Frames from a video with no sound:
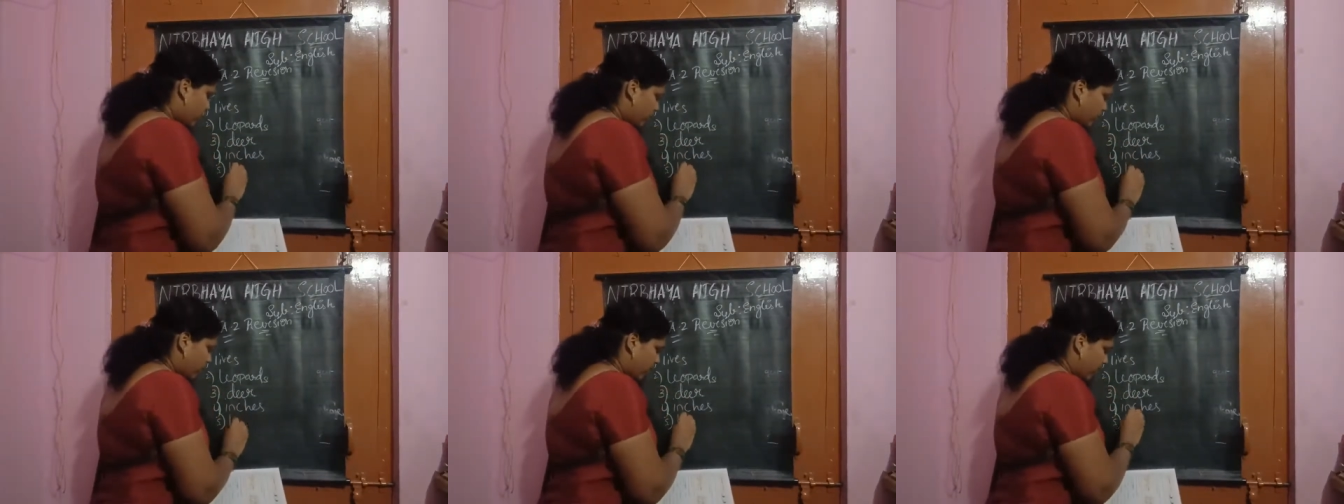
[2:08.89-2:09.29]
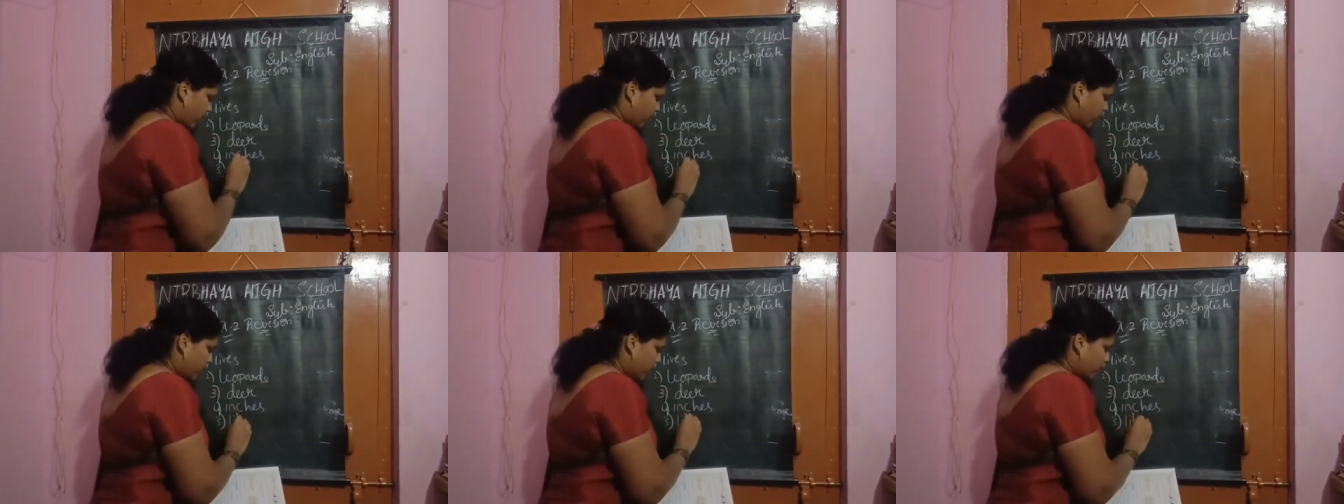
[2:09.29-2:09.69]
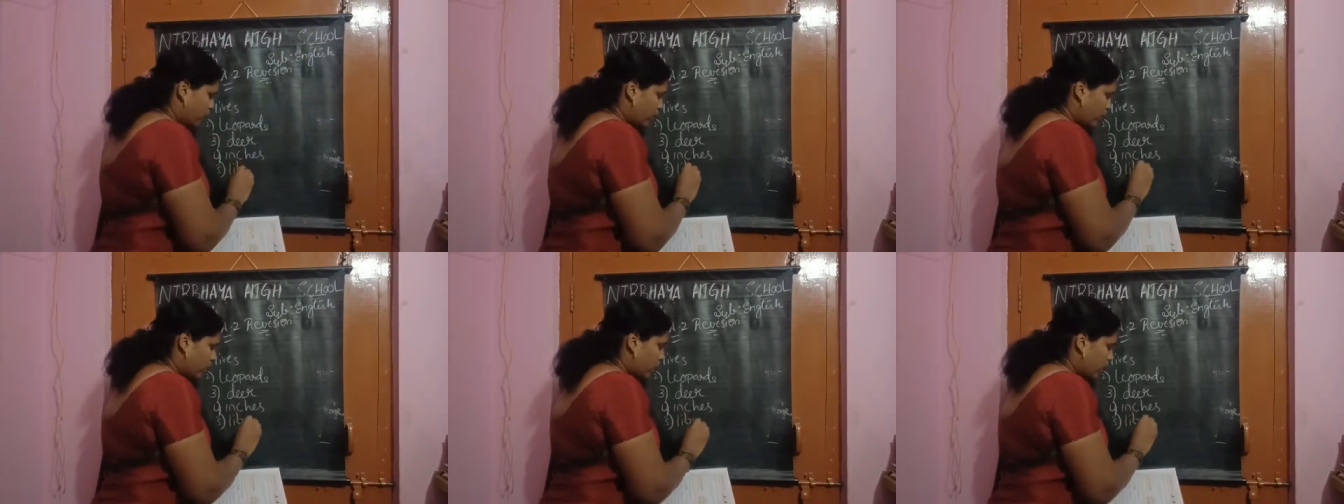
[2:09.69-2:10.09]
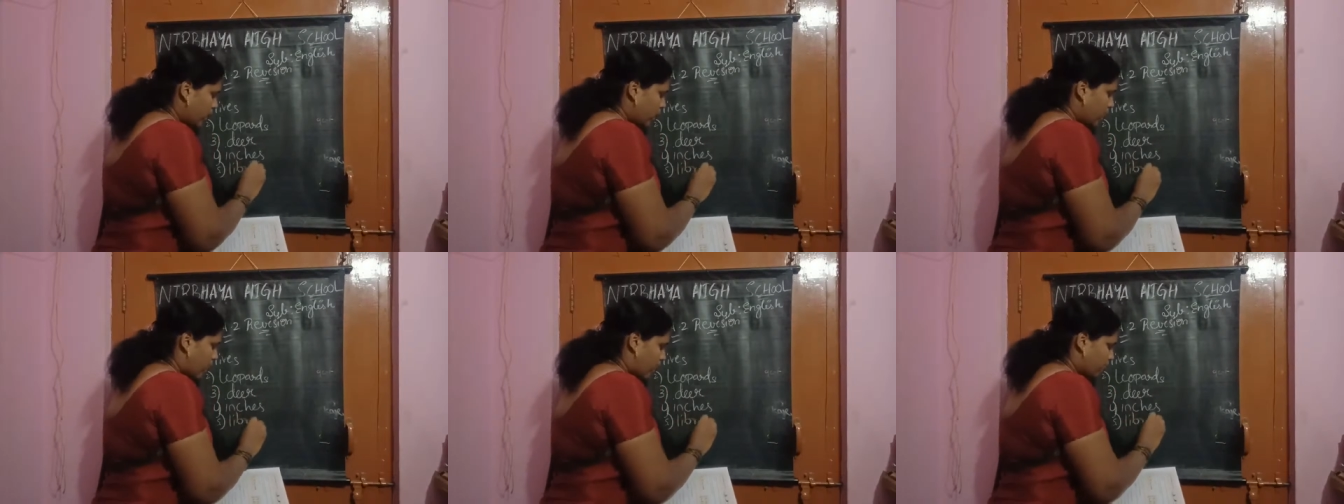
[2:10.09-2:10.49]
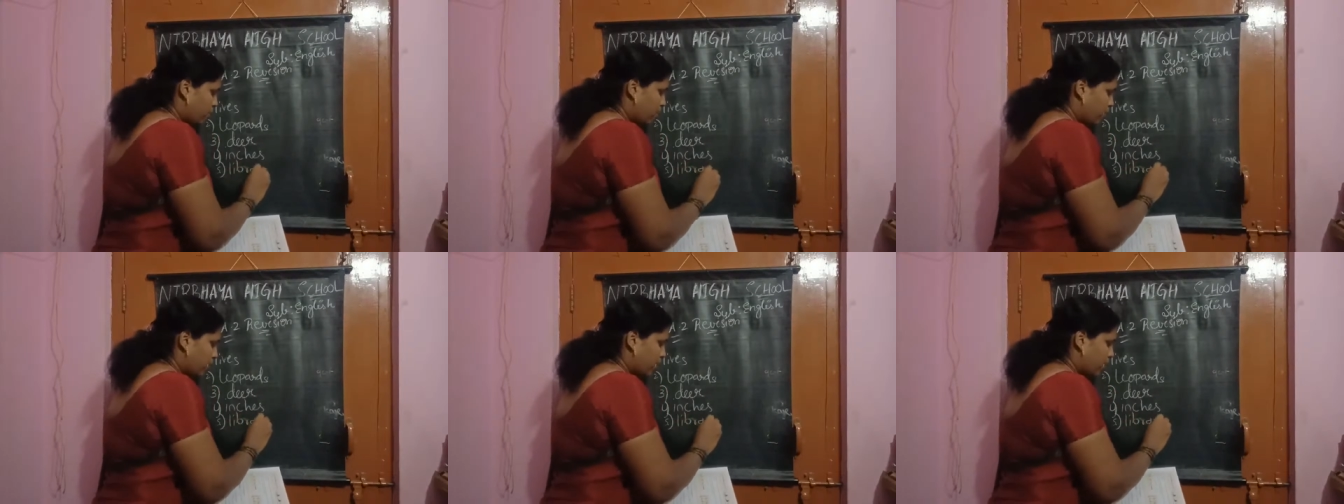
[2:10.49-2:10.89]
Many good
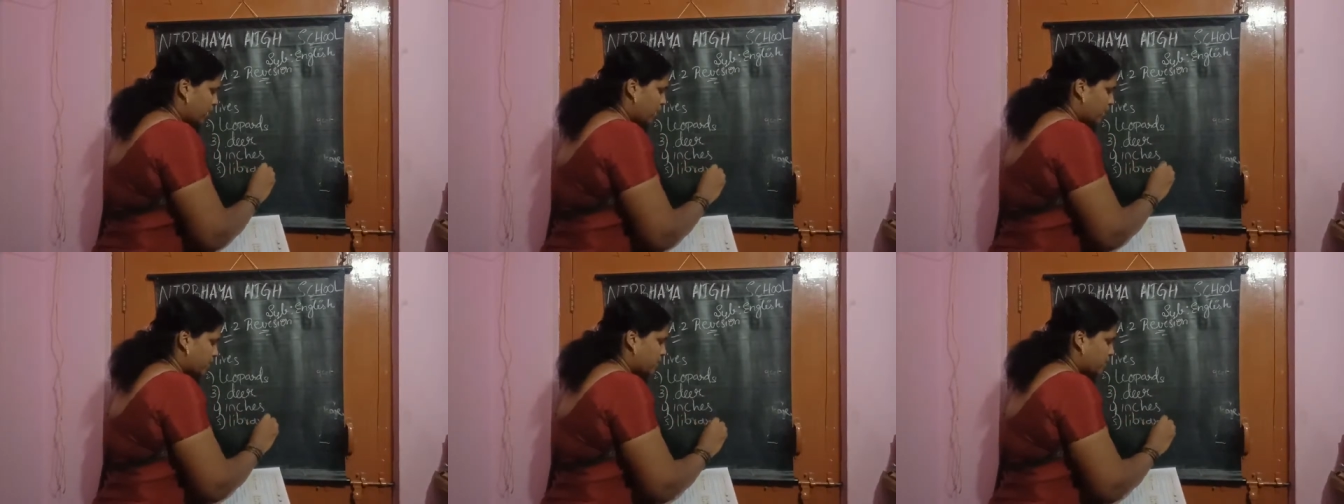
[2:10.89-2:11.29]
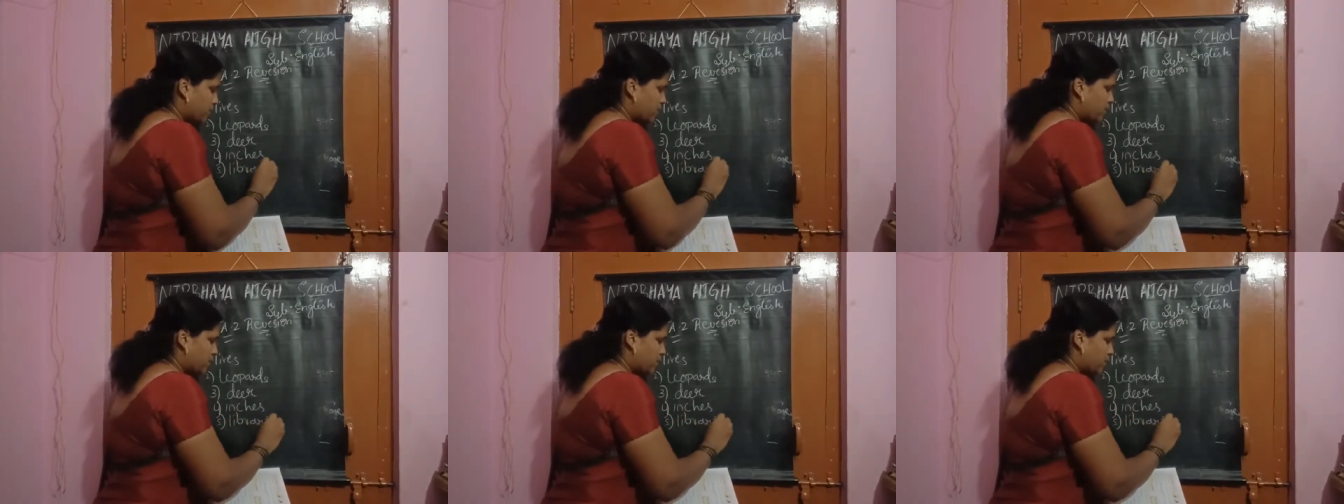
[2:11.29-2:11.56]
libraries.